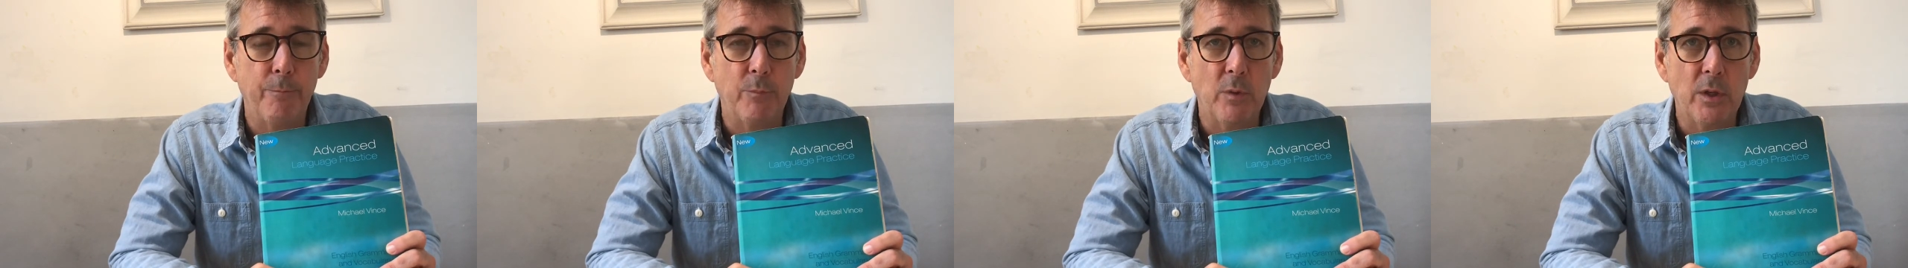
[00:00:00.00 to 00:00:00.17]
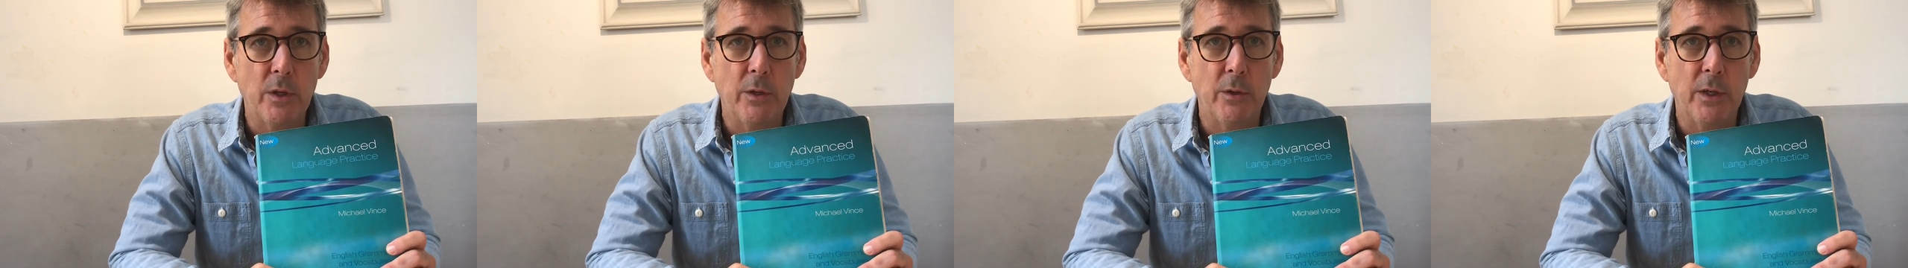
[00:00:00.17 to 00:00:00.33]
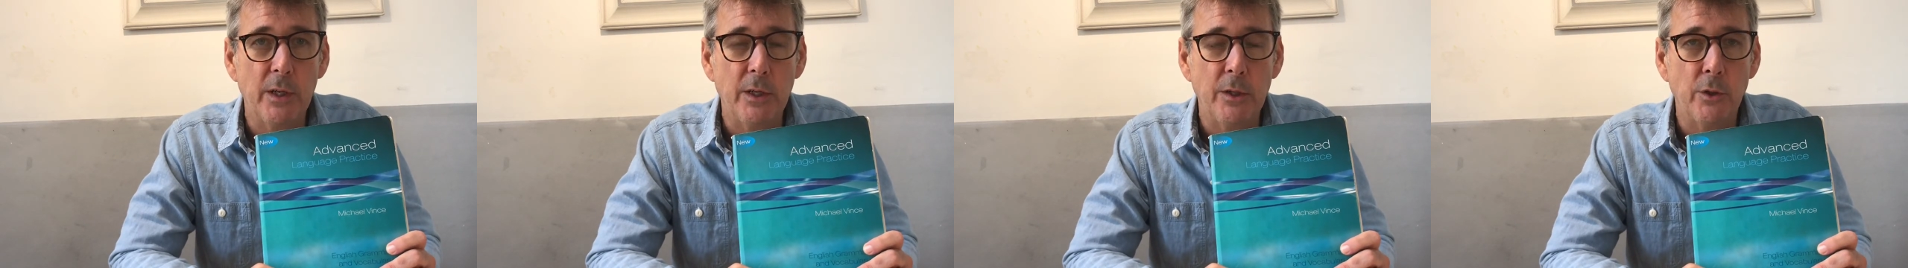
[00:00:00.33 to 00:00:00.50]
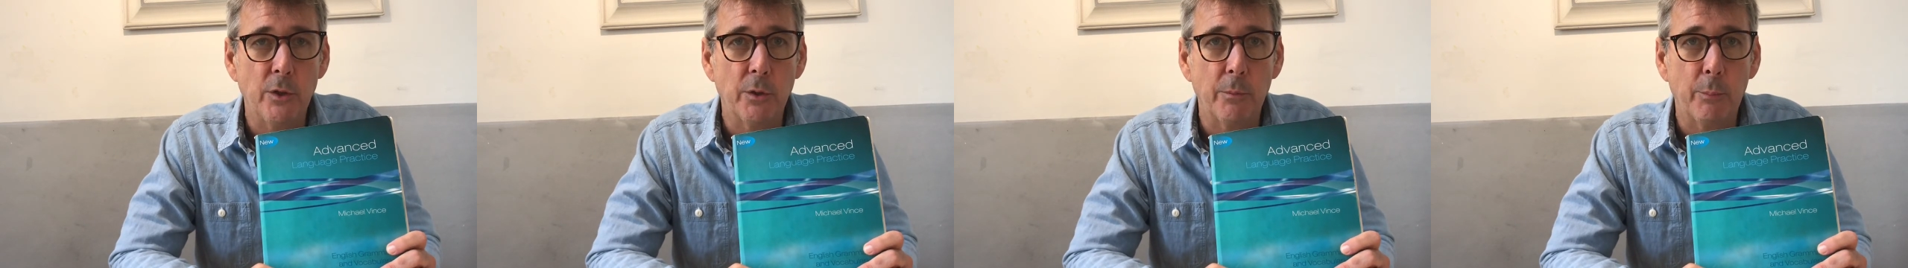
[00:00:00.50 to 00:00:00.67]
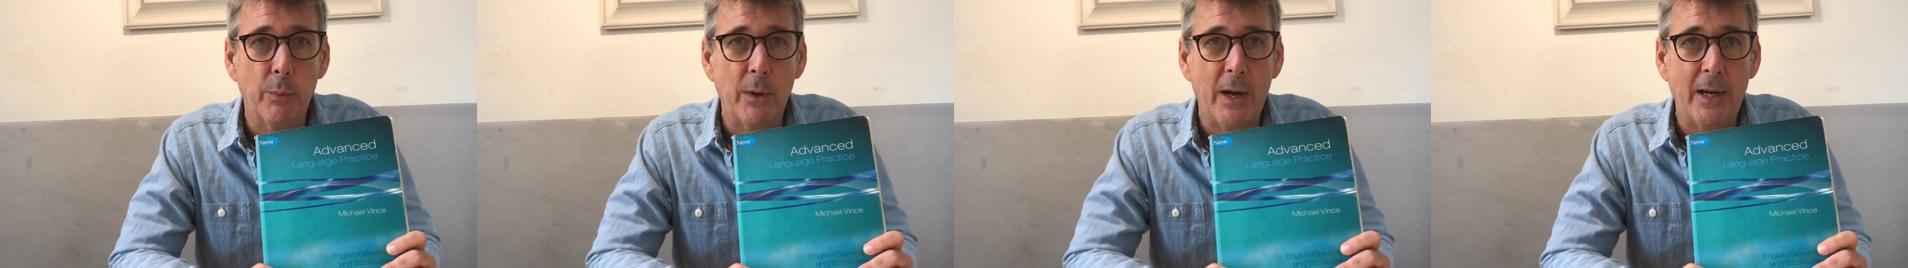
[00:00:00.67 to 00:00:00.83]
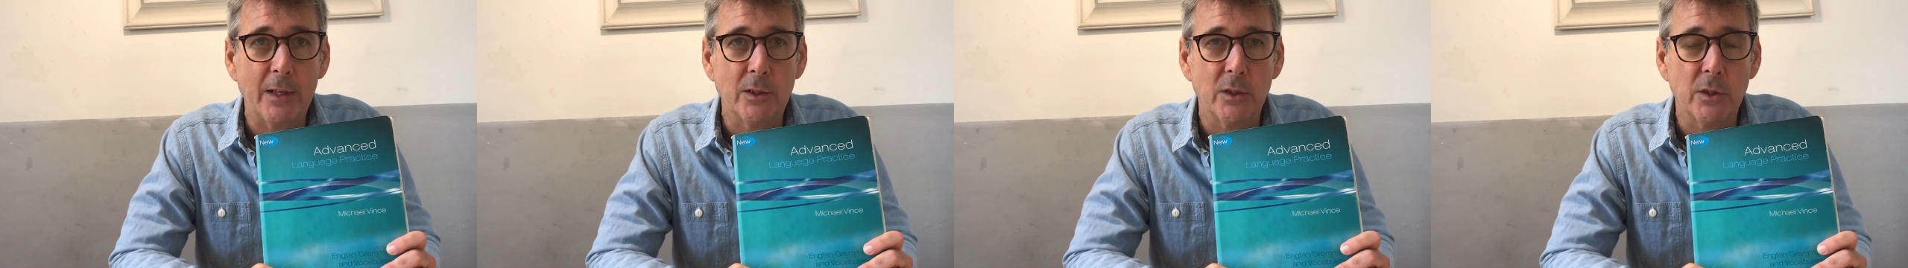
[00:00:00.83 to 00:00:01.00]
your
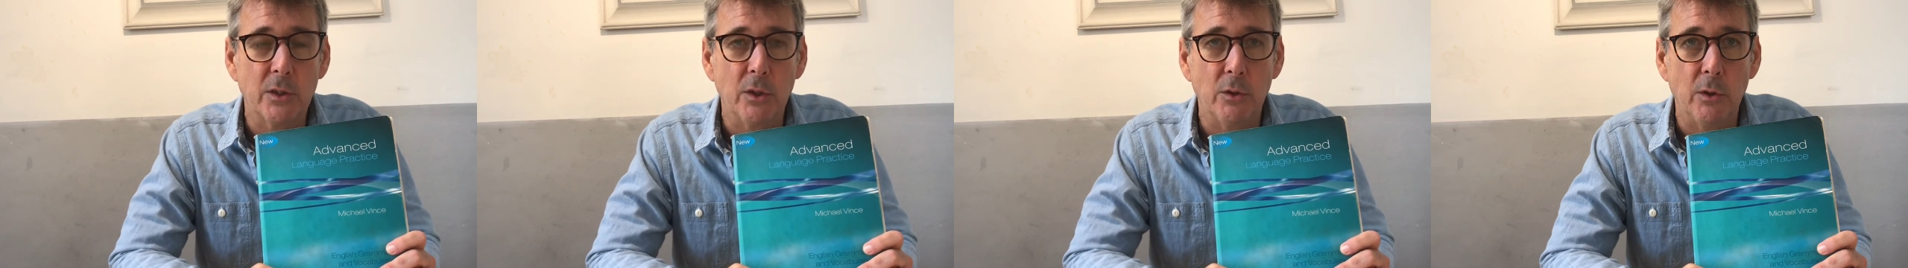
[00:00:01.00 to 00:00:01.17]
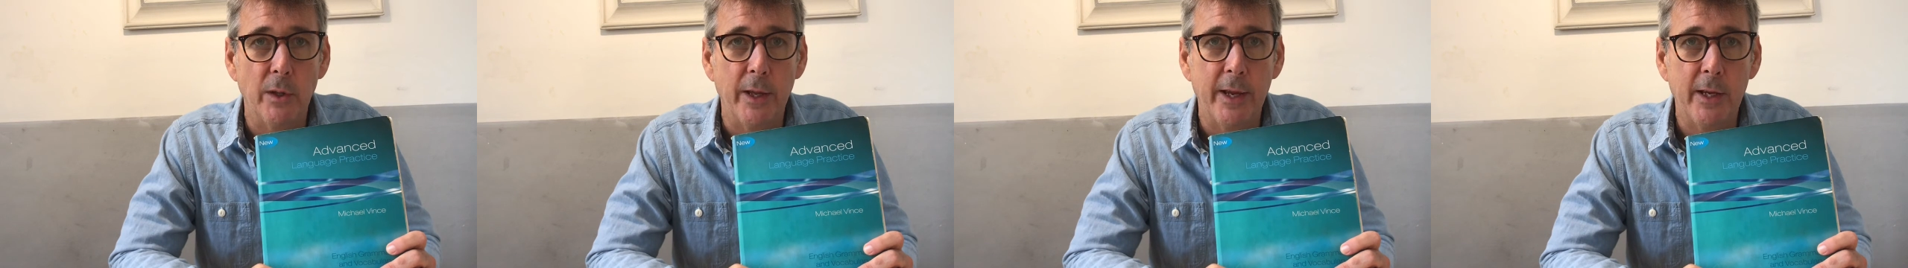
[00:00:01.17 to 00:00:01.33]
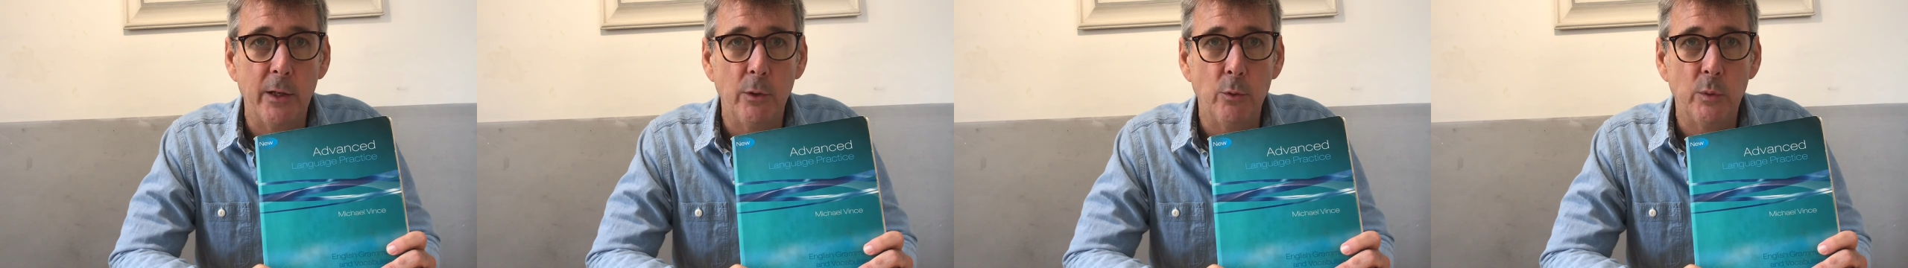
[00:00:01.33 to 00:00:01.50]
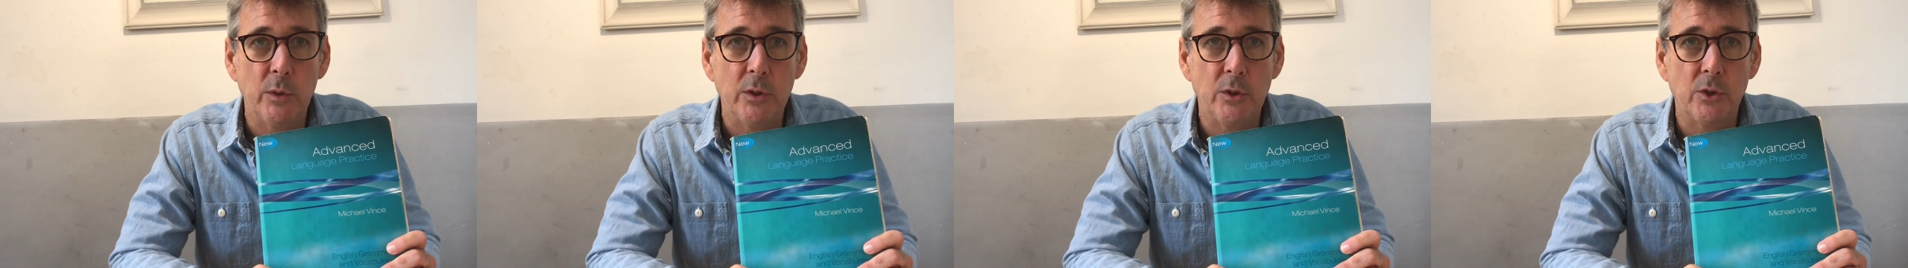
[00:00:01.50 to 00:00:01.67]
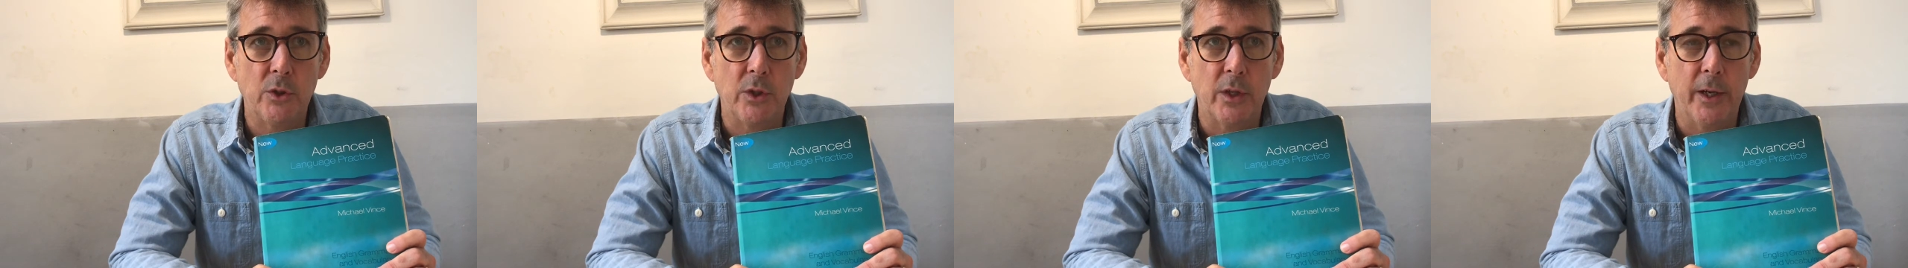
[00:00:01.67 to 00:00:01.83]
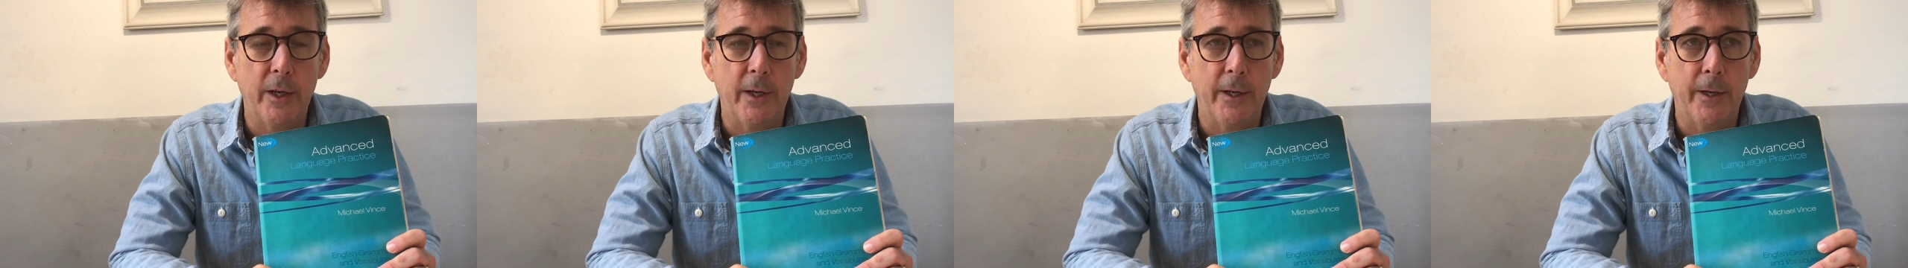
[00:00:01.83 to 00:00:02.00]
practical language.